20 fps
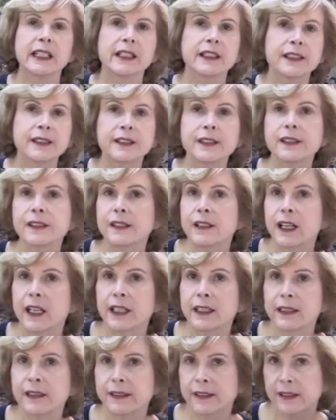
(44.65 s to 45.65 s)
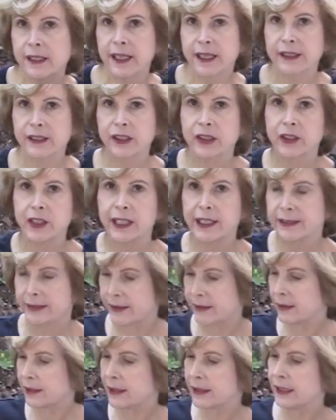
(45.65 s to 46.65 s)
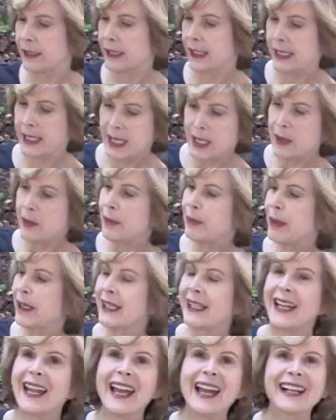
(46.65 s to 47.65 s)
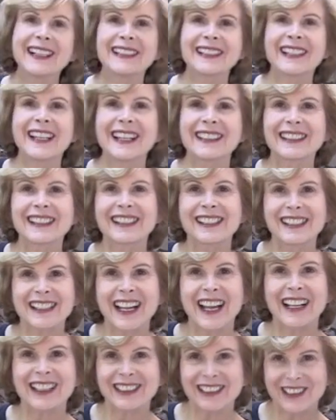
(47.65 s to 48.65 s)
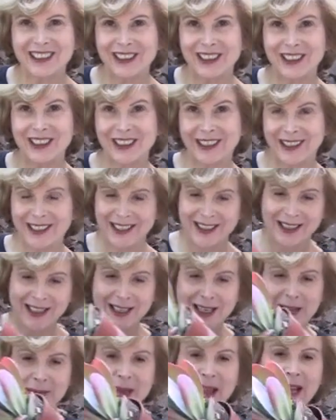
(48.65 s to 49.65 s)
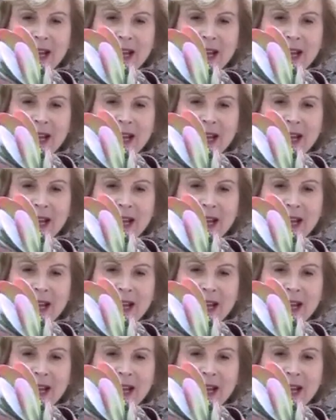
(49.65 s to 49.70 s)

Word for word: Now this is not a stacked crassula, but it has that stacked look that I'm